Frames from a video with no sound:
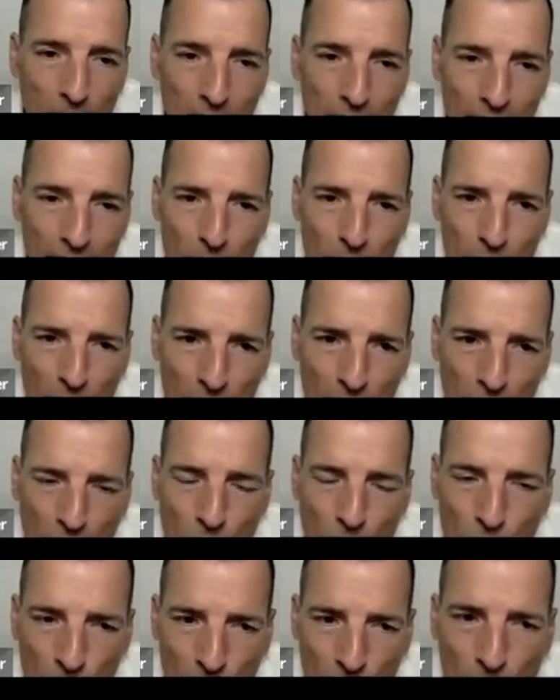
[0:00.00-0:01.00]
believe me,
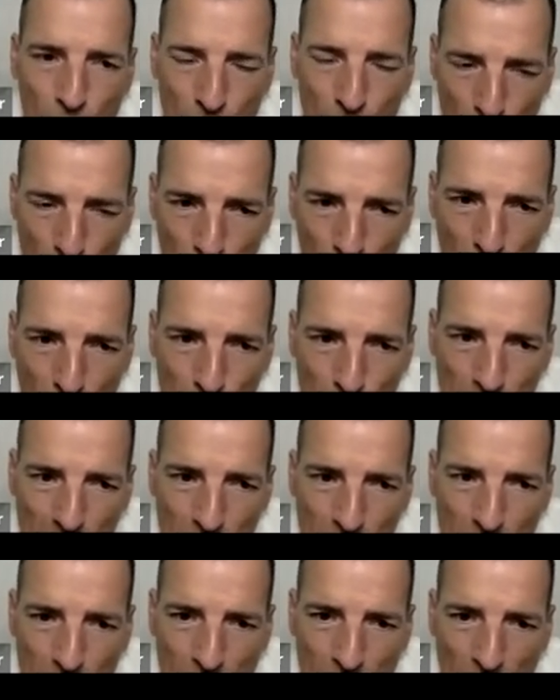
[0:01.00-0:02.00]
you're talking
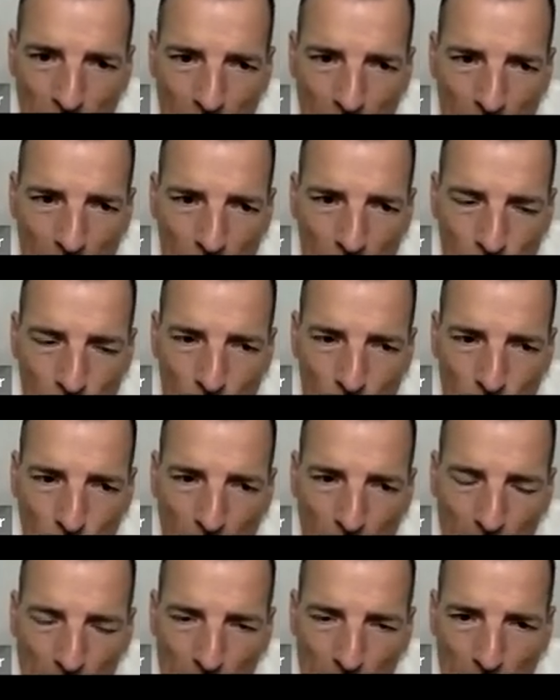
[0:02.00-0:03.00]

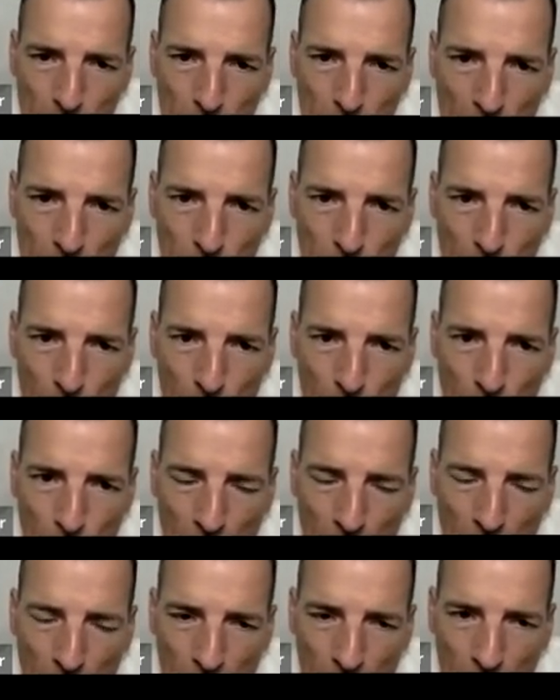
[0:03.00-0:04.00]
about people
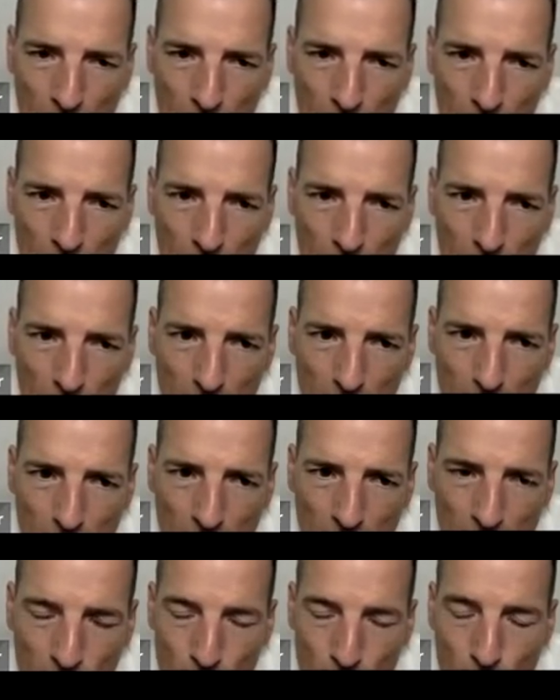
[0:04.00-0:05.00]
who are
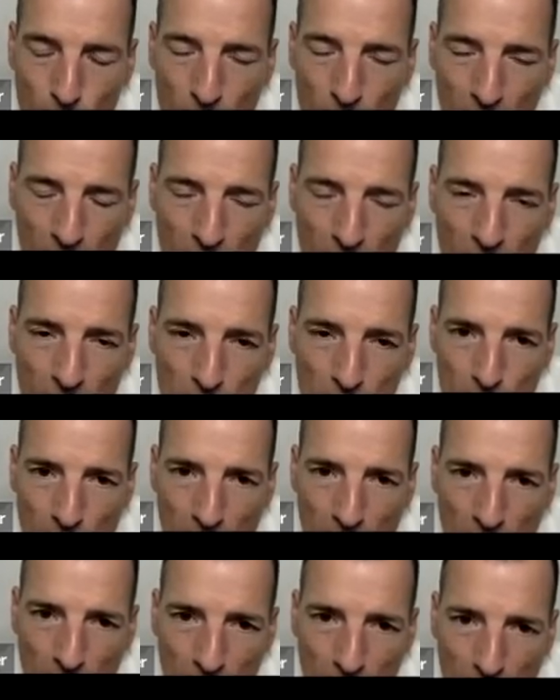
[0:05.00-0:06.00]
extraordinarily
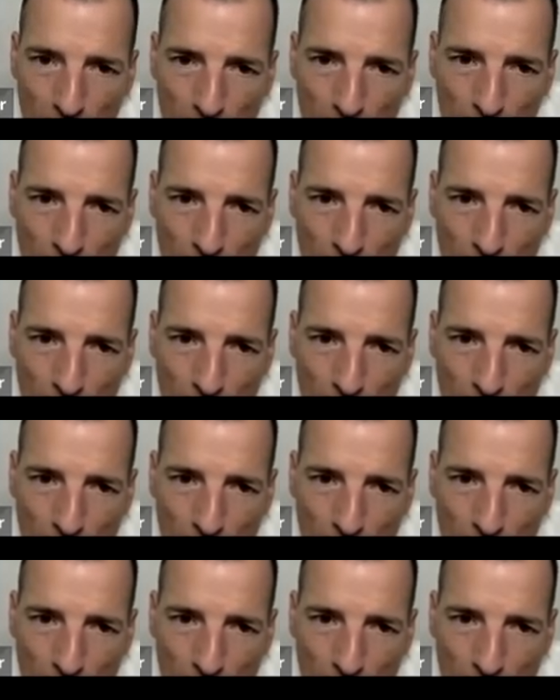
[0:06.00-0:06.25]
smart,